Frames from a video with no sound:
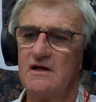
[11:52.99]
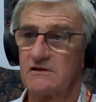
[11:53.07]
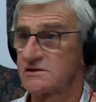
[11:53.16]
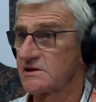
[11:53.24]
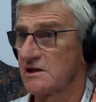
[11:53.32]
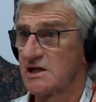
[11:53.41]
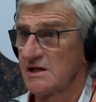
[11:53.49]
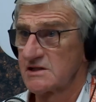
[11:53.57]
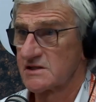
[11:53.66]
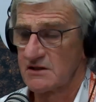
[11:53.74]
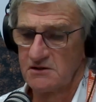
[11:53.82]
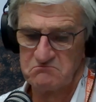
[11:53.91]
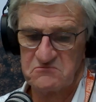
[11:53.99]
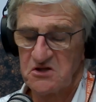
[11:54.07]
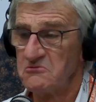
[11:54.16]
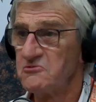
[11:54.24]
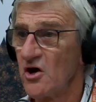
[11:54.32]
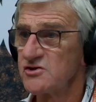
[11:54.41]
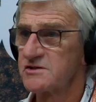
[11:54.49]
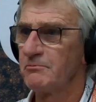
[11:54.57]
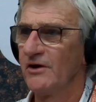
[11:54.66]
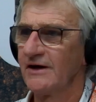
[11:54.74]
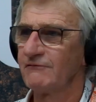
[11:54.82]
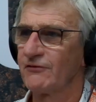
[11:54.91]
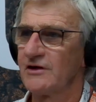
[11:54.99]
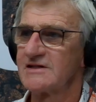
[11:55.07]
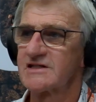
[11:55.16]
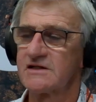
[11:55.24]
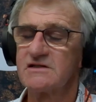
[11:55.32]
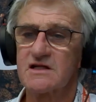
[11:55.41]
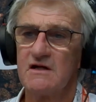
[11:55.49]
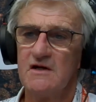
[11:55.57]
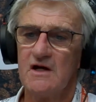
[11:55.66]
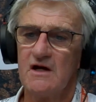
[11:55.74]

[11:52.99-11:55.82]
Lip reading: such as rosemary, for instance,